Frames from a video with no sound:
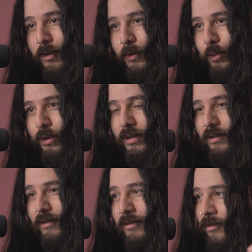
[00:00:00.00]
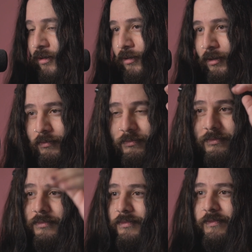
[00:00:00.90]
goes
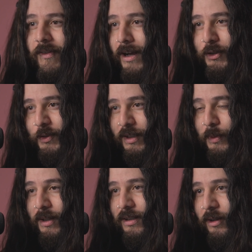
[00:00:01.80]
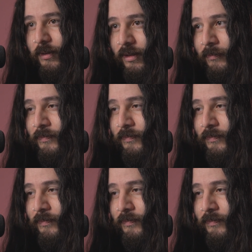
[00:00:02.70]
faster than the speed of sound,